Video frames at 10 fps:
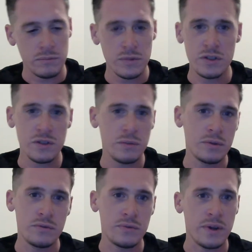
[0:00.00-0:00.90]
this could be
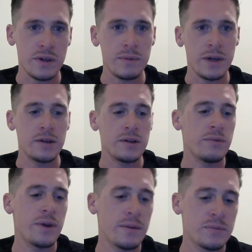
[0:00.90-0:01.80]
used for any battery
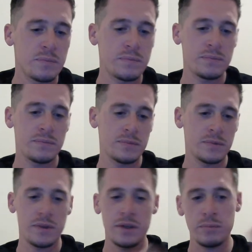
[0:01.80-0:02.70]
wraps
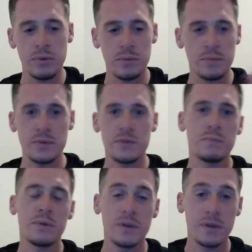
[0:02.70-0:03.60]
or any purpose,
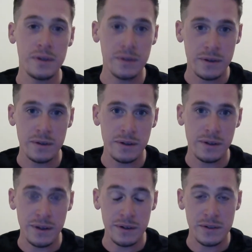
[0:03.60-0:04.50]
but a
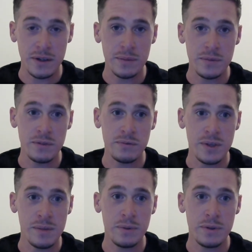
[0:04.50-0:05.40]
lot of times in
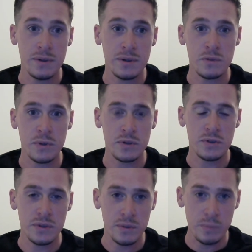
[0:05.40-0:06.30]
vaping, especially
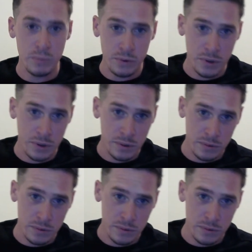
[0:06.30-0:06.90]
in the Boro